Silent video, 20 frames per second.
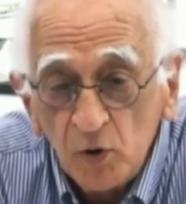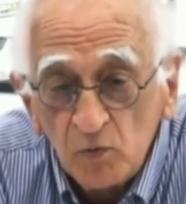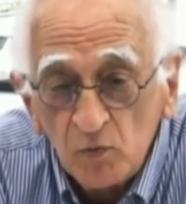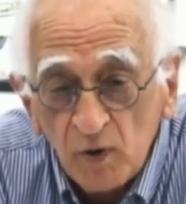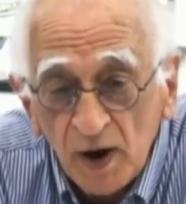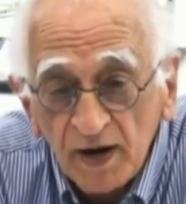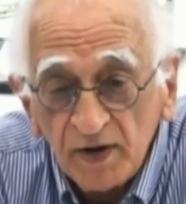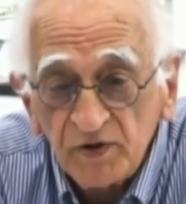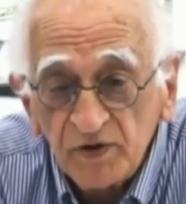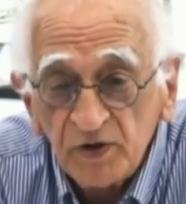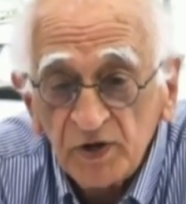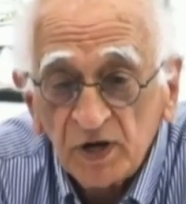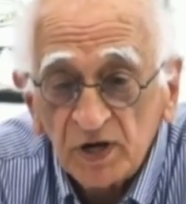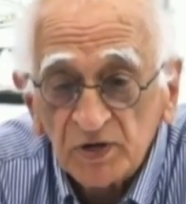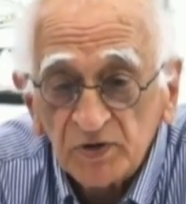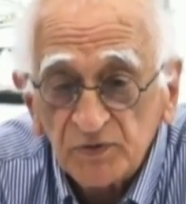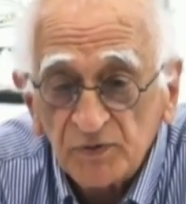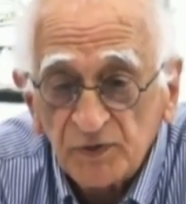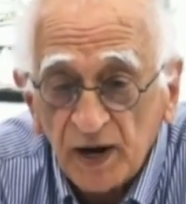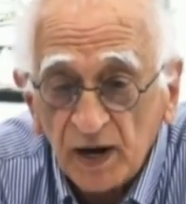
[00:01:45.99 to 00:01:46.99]
I know why
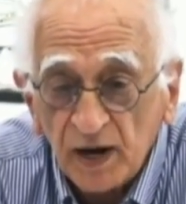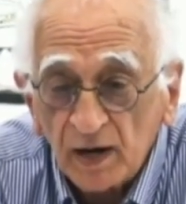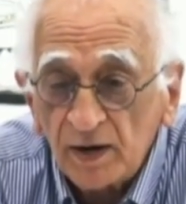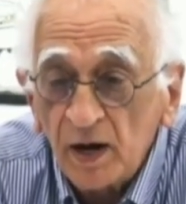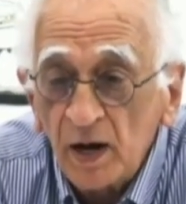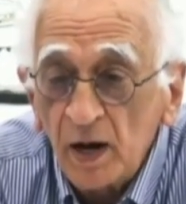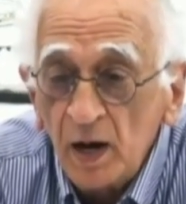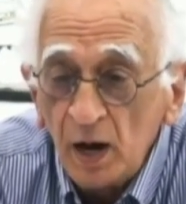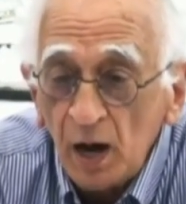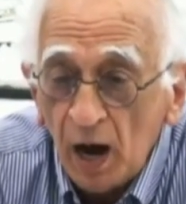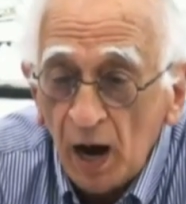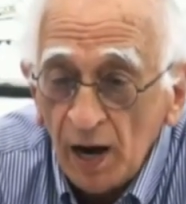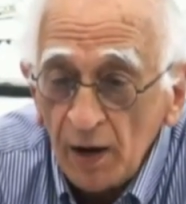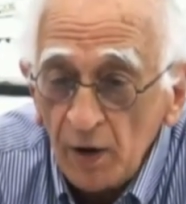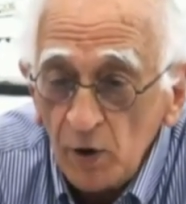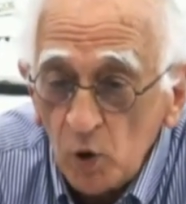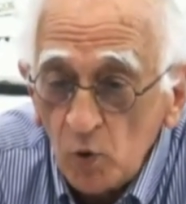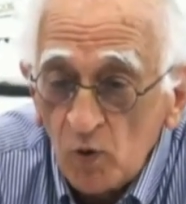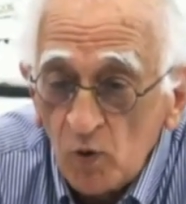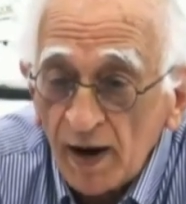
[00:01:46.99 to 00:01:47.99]
ACRs failed.
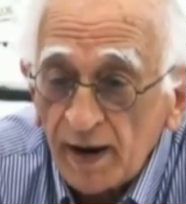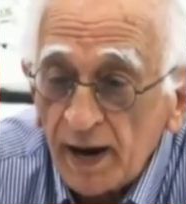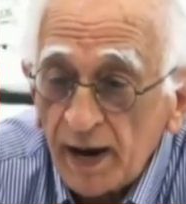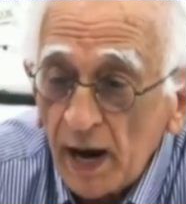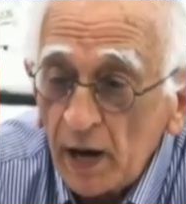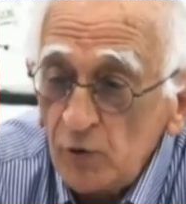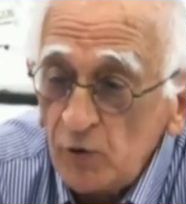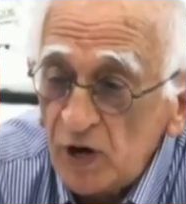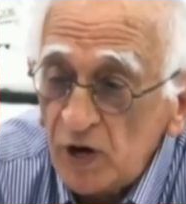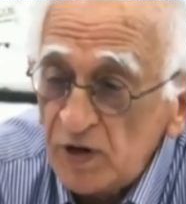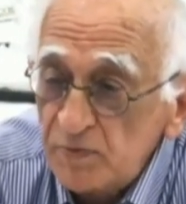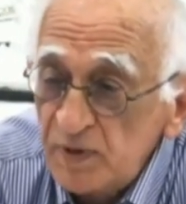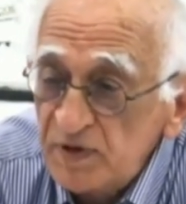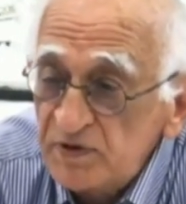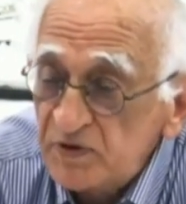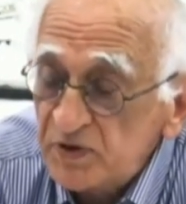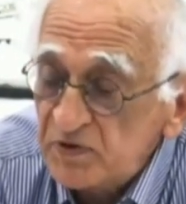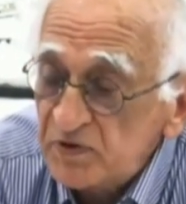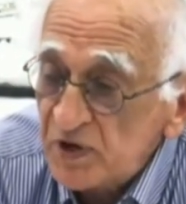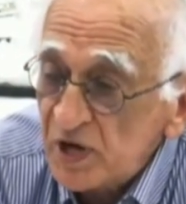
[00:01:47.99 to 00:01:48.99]
I know why
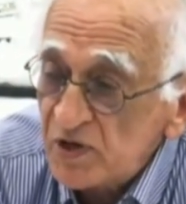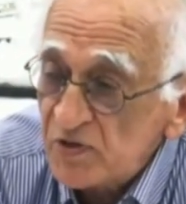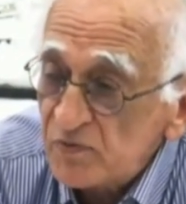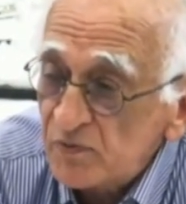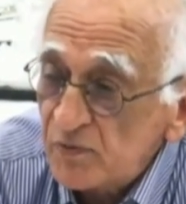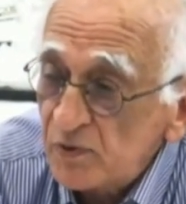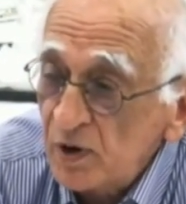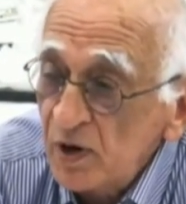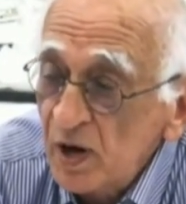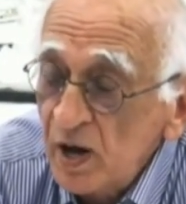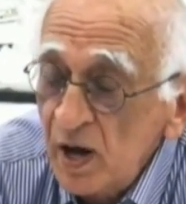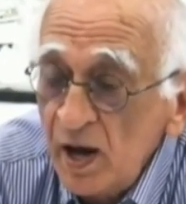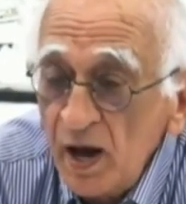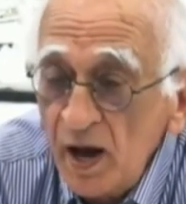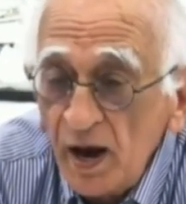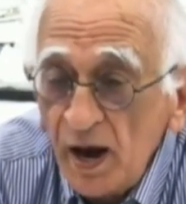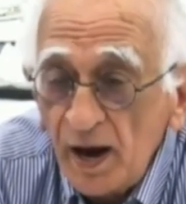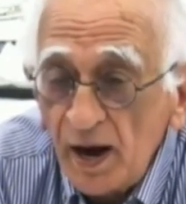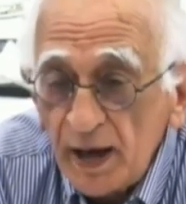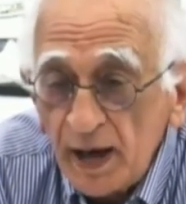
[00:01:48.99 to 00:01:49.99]
CANDU has been successful,
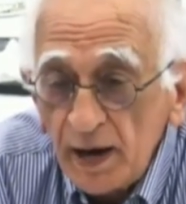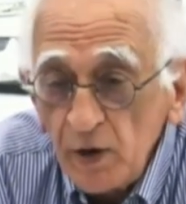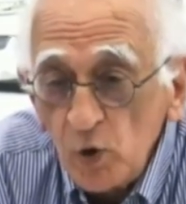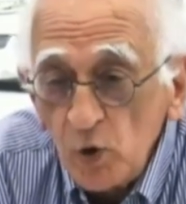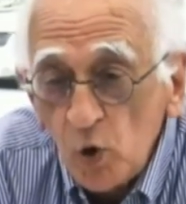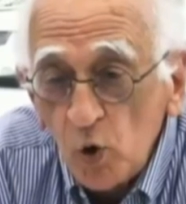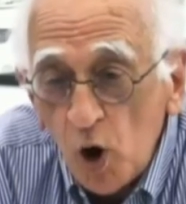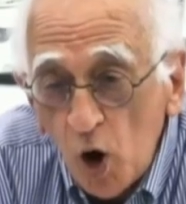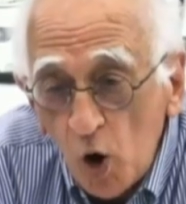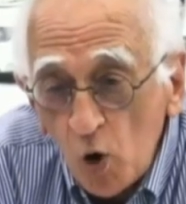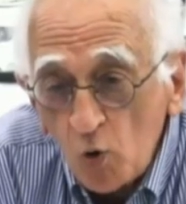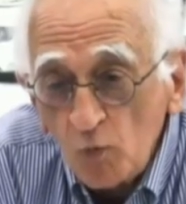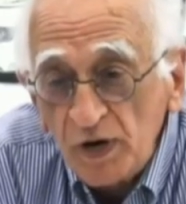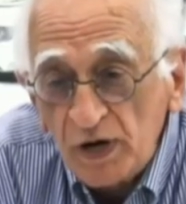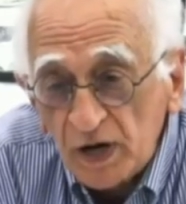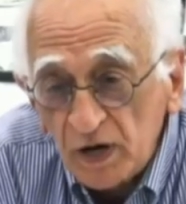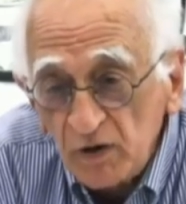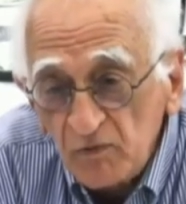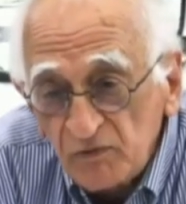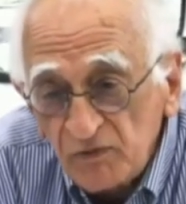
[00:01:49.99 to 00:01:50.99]
and I know
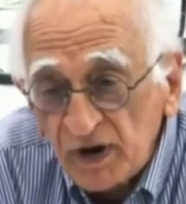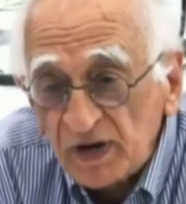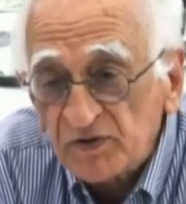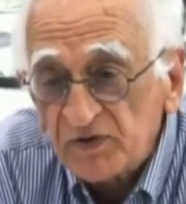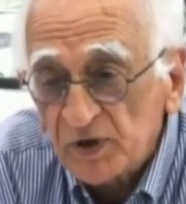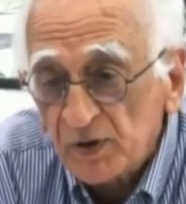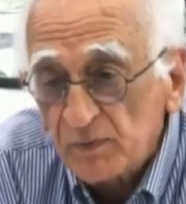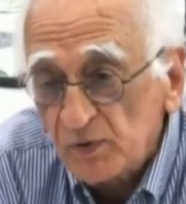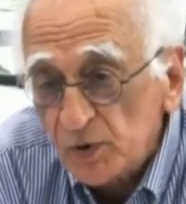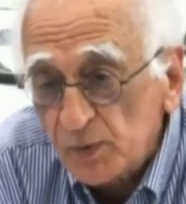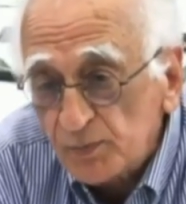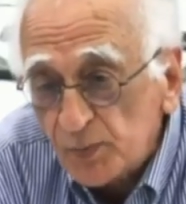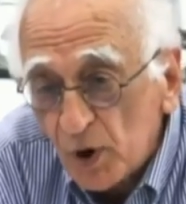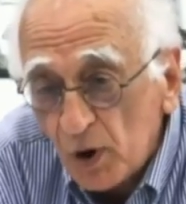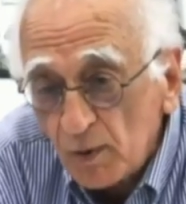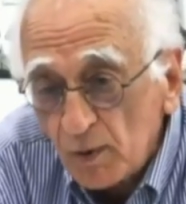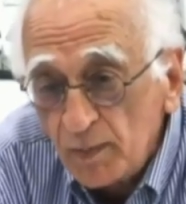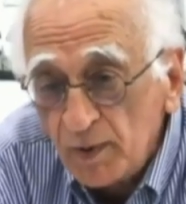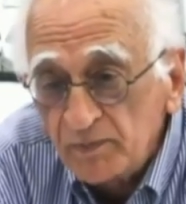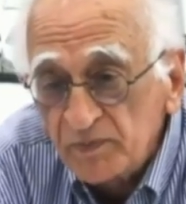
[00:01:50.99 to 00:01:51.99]
how we can fix some
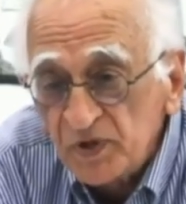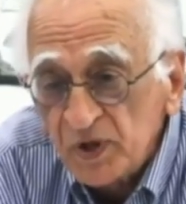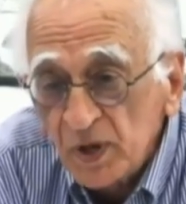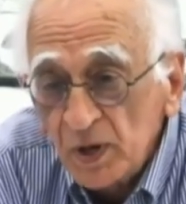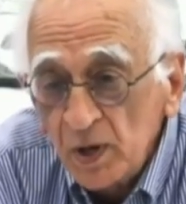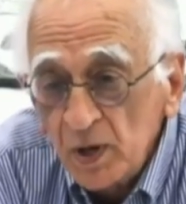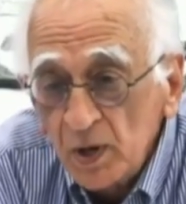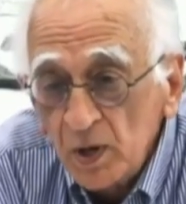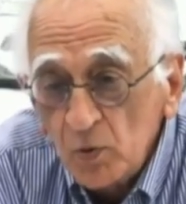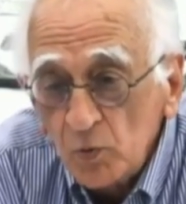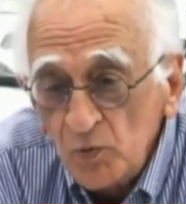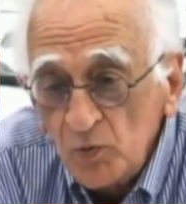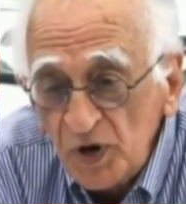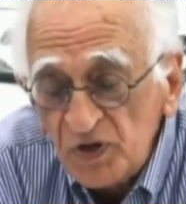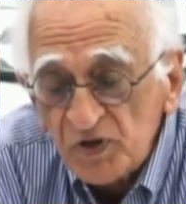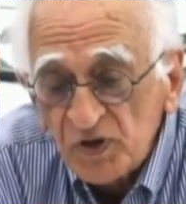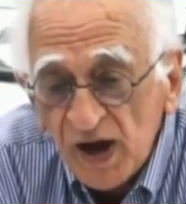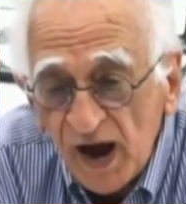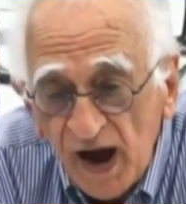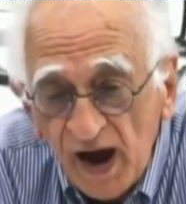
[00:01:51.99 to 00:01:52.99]
of the problems
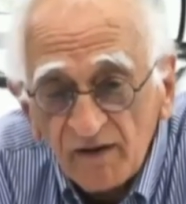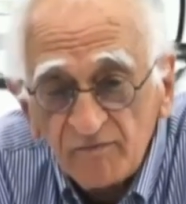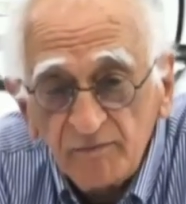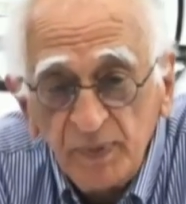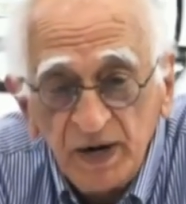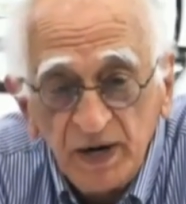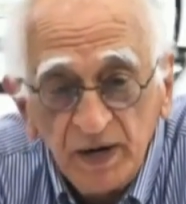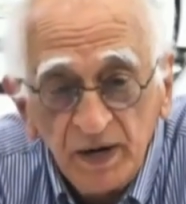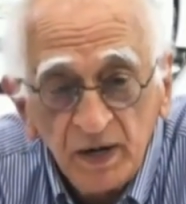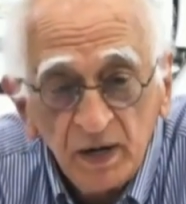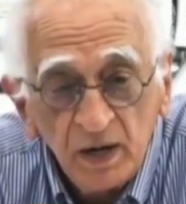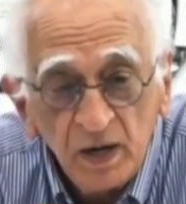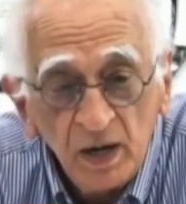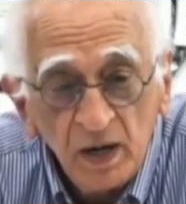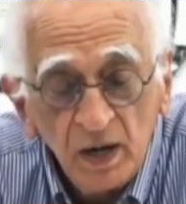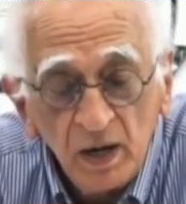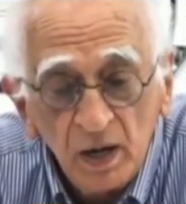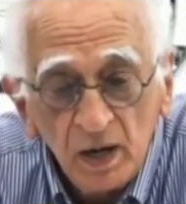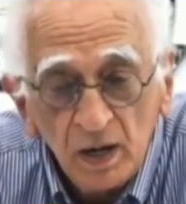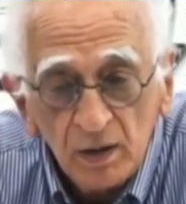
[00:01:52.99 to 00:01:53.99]
which have
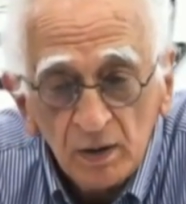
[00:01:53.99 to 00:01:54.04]
been